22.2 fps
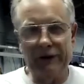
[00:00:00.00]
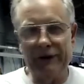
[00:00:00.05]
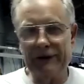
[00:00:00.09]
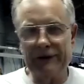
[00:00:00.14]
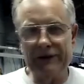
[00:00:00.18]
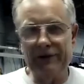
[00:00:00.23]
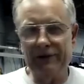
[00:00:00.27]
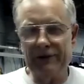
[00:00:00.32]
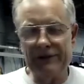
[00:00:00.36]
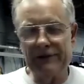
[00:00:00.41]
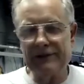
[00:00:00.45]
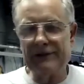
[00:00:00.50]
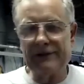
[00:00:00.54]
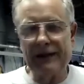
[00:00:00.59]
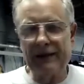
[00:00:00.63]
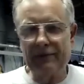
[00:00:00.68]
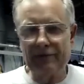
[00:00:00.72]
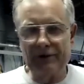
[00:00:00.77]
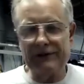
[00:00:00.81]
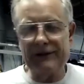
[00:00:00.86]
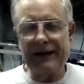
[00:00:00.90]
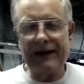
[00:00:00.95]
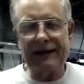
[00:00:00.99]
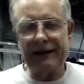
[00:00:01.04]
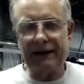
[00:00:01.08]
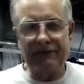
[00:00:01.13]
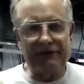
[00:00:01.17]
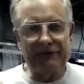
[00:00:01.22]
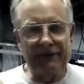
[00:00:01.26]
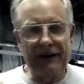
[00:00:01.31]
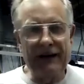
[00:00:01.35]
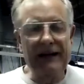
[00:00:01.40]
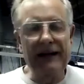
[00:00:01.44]
It, you know, the Sta-Bil is not going
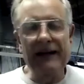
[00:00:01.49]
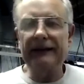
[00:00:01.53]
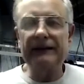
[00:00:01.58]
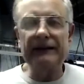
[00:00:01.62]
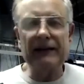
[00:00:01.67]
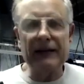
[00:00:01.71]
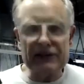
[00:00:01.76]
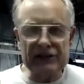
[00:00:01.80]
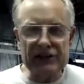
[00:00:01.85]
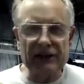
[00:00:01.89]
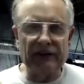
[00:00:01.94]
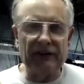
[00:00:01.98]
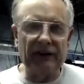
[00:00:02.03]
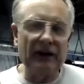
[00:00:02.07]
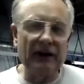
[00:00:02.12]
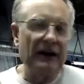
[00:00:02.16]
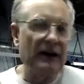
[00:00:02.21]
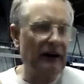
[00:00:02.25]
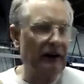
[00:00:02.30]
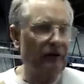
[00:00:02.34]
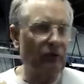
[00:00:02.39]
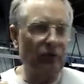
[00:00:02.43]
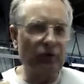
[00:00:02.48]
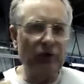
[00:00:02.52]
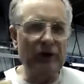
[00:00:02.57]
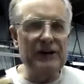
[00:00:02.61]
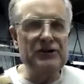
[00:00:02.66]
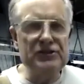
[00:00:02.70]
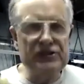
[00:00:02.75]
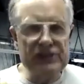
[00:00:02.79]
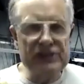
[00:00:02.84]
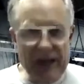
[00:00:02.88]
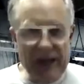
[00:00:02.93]
to, it doesn't
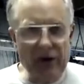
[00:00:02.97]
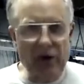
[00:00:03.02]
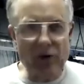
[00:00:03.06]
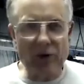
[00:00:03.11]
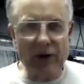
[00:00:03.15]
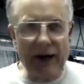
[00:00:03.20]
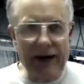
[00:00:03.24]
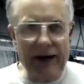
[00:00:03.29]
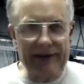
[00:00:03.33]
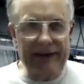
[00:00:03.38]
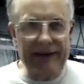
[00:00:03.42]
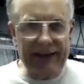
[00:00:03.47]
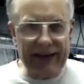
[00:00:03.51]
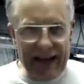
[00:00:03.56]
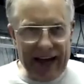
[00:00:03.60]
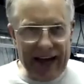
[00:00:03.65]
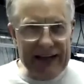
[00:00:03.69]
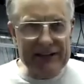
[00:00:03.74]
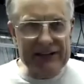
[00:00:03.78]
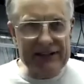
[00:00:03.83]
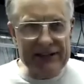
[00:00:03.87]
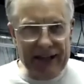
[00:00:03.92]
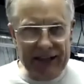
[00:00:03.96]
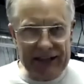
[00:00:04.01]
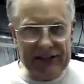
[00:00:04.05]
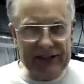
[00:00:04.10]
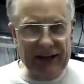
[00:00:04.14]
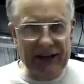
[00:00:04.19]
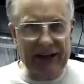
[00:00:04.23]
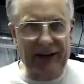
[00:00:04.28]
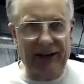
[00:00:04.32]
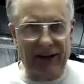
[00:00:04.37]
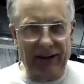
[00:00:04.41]
regenerate the gas that's
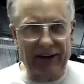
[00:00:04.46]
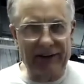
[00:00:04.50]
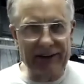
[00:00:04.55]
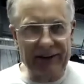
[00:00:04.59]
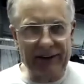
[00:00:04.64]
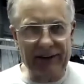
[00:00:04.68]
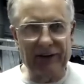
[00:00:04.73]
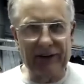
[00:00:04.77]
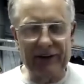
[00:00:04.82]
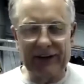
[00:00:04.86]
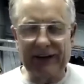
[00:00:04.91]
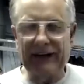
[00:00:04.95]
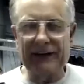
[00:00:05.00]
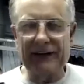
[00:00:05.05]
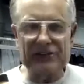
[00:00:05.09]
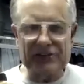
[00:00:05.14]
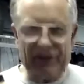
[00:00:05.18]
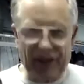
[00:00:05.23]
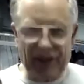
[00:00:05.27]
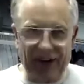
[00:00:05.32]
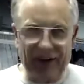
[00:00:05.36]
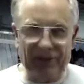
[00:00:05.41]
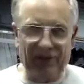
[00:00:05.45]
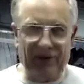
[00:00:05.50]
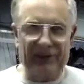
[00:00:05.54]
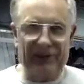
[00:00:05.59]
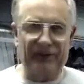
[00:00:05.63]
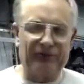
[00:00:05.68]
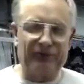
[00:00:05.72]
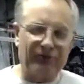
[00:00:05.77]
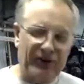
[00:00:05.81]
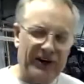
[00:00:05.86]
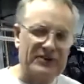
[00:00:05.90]
in there. You know, you got to start with
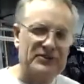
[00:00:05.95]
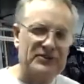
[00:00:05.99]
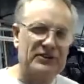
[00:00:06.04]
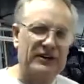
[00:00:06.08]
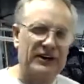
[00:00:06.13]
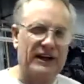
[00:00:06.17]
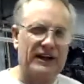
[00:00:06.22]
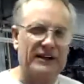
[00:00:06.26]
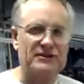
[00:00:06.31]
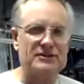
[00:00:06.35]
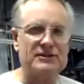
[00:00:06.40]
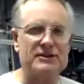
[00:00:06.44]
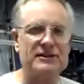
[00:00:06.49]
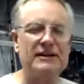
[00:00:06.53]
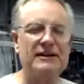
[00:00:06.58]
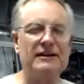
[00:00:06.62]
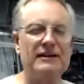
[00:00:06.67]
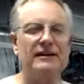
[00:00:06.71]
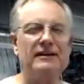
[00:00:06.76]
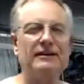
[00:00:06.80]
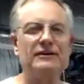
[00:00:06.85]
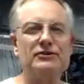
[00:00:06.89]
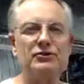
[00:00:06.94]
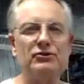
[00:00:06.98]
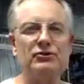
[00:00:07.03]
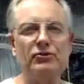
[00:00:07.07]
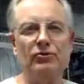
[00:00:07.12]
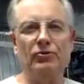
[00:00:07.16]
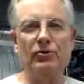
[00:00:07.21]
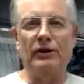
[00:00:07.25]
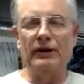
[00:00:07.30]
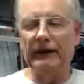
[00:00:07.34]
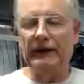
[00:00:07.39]
the fresh gas
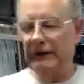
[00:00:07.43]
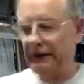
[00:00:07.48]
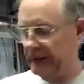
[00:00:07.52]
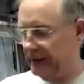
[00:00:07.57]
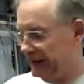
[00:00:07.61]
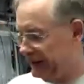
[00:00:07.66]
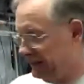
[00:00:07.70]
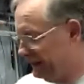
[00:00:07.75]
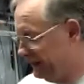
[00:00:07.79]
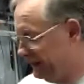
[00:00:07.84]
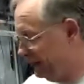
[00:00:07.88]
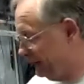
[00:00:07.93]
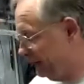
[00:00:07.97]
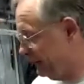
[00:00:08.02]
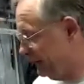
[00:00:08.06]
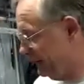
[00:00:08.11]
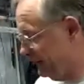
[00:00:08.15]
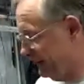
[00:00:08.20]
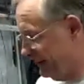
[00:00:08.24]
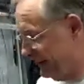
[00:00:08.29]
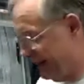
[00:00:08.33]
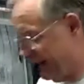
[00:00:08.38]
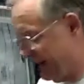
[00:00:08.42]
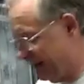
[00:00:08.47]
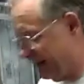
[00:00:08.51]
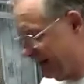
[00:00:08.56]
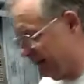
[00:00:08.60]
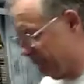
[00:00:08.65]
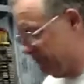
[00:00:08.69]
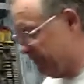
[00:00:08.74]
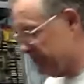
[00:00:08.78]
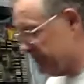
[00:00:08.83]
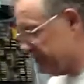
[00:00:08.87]
to uh, uh,
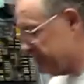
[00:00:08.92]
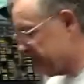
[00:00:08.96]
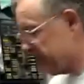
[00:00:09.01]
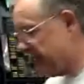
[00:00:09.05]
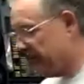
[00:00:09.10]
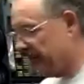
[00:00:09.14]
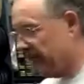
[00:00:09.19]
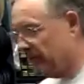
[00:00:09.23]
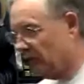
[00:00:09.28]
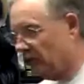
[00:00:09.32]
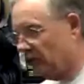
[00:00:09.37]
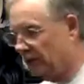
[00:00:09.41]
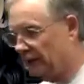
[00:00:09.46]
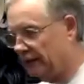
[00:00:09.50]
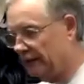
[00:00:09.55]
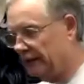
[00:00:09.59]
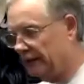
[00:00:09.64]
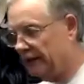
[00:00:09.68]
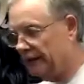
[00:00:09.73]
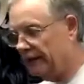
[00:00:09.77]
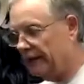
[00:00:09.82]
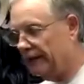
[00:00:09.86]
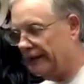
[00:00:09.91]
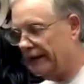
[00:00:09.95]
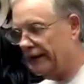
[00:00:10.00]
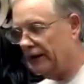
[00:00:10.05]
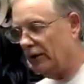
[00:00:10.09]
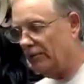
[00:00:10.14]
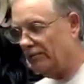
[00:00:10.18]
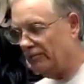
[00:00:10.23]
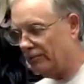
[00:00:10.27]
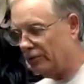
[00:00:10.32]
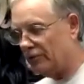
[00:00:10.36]
have the Sta-Bil uh,
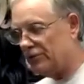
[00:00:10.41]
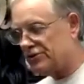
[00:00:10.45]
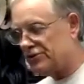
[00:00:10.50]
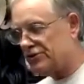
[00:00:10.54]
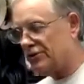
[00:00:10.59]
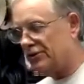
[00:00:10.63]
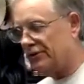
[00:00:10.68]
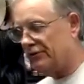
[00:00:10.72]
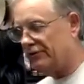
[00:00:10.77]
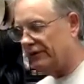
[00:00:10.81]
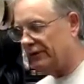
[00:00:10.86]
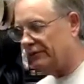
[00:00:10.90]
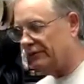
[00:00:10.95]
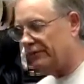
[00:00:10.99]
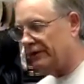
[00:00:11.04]
help preserve it.